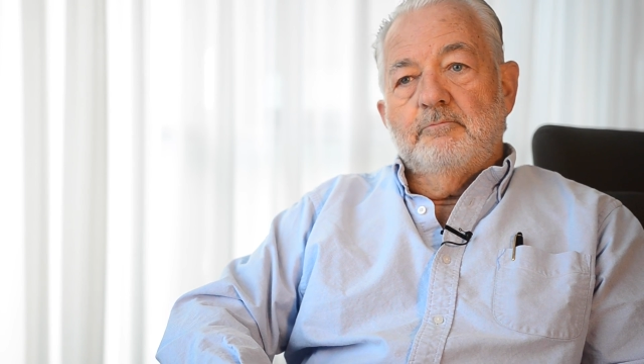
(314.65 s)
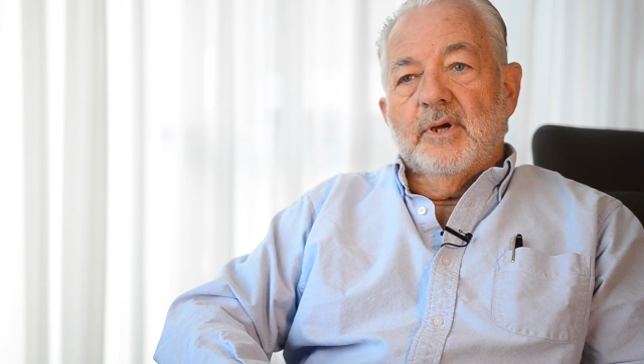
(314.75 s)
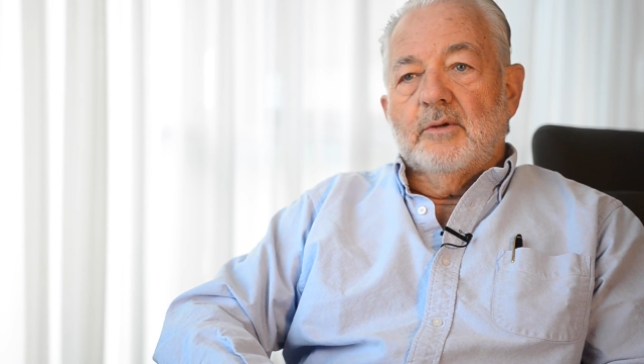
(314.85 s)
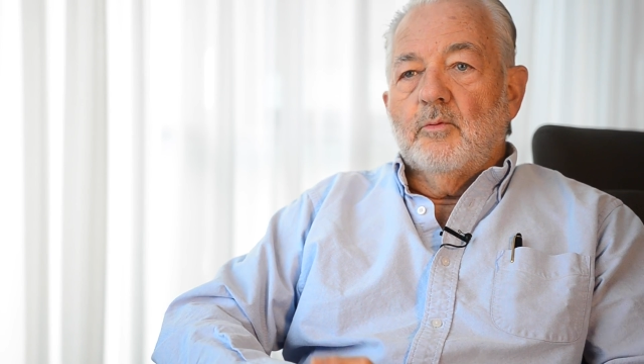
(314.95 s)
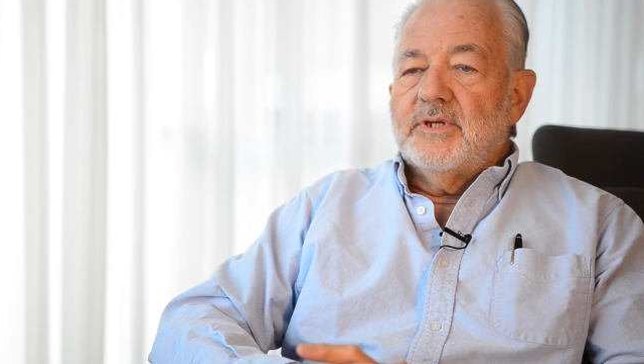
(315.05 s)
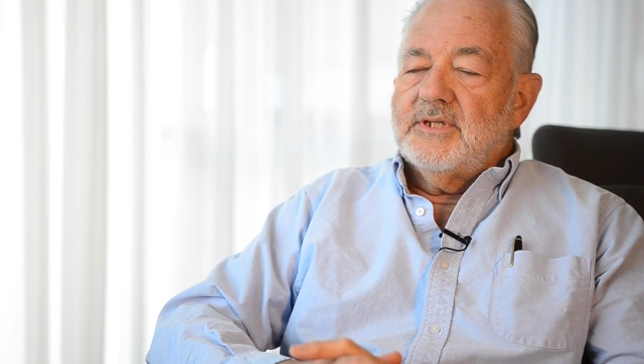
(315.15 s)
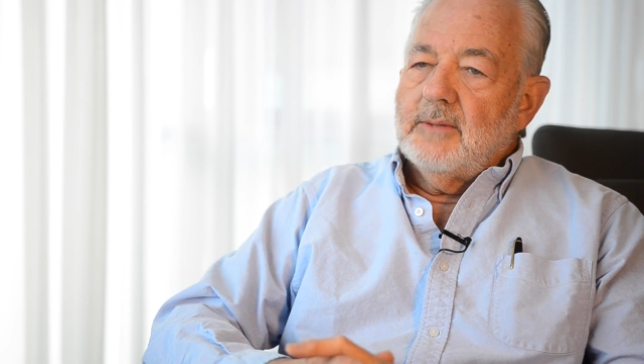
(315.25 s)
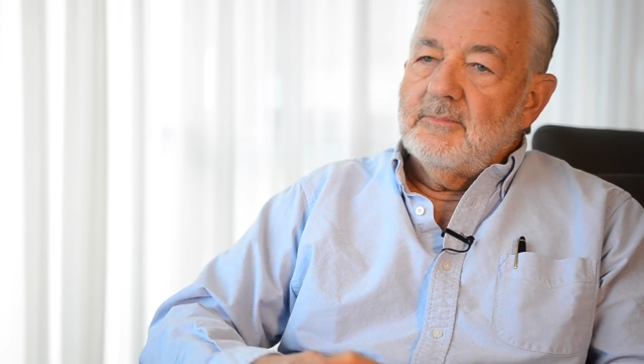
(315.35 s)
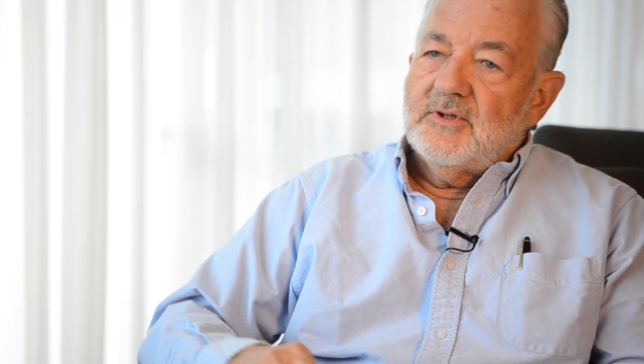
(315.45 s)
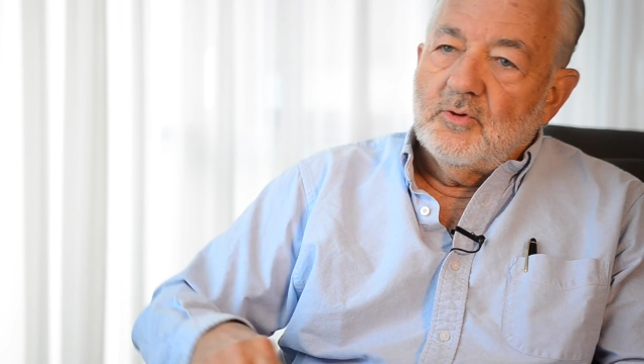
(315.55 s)
but we
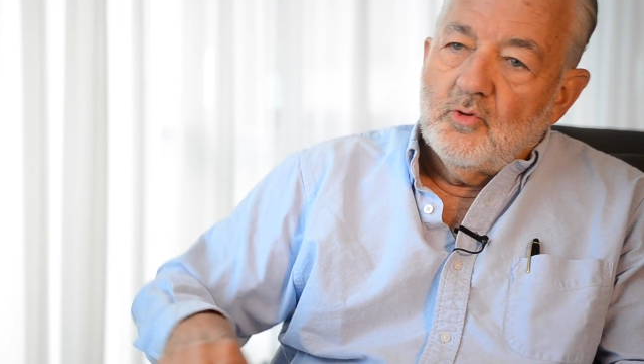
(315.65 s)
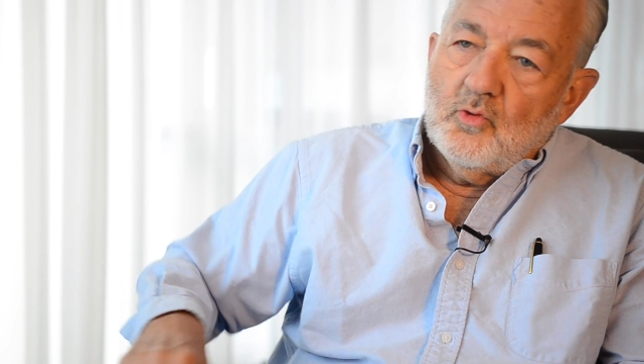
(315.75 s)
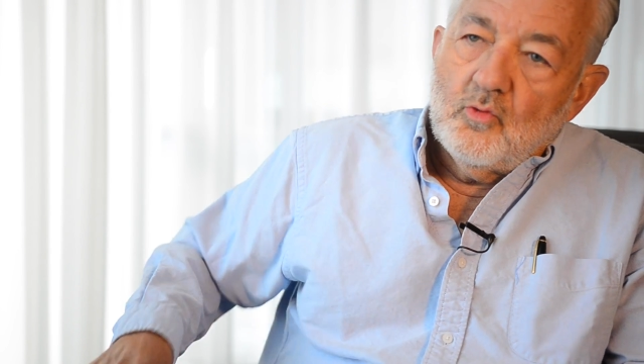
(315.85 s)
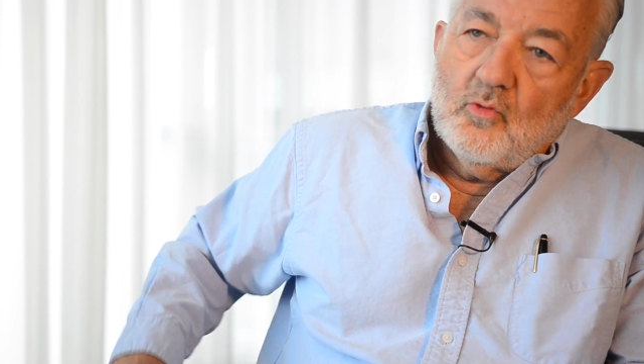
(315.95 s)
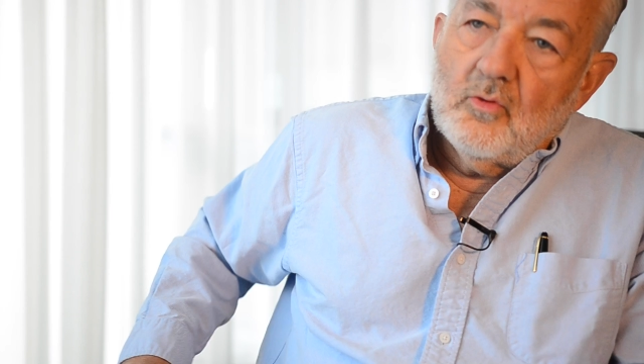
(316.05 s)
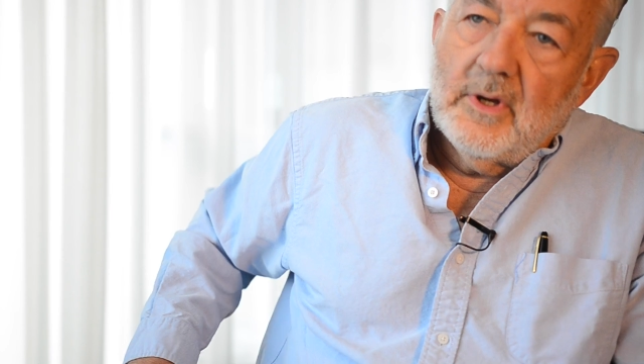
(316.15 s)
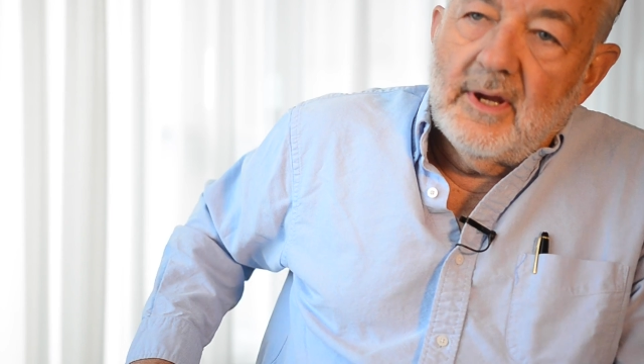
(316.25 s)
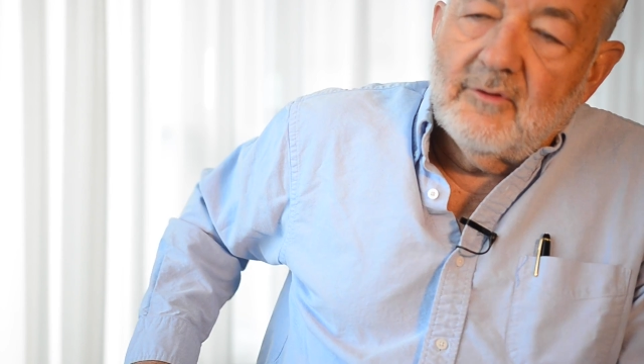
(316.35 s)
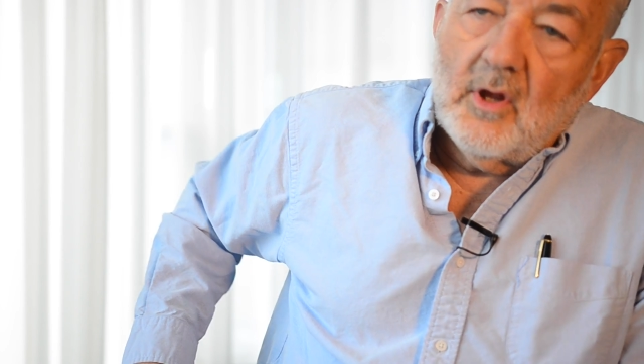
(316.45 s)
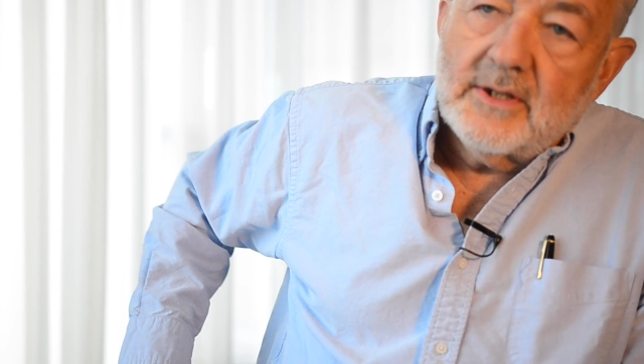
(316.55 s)
seem to
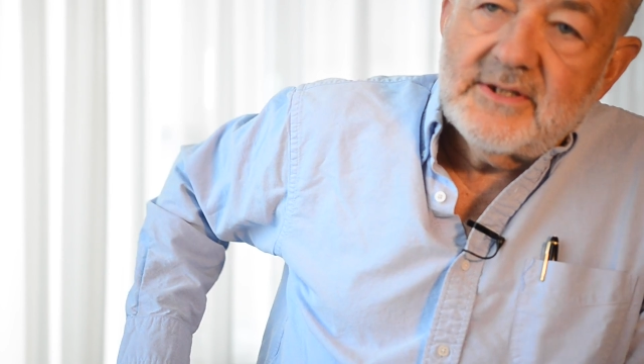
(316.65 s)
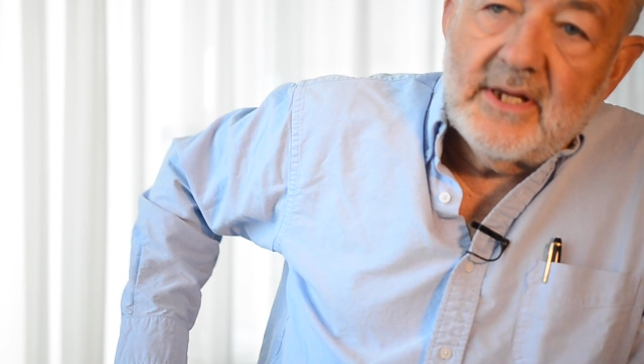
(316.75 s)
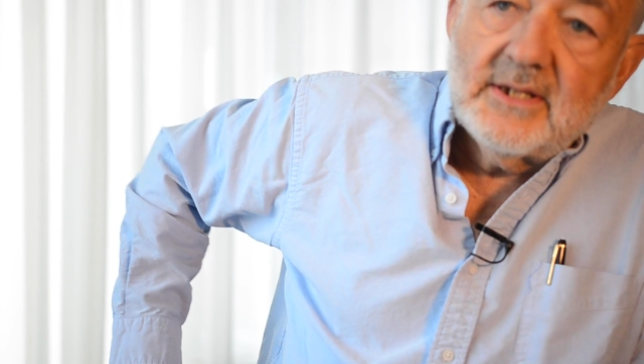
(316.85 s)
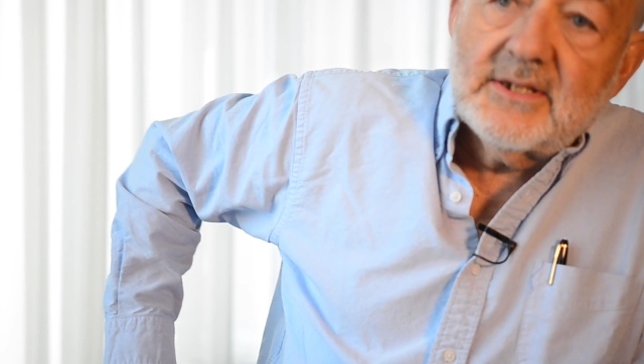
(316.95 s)
have lost any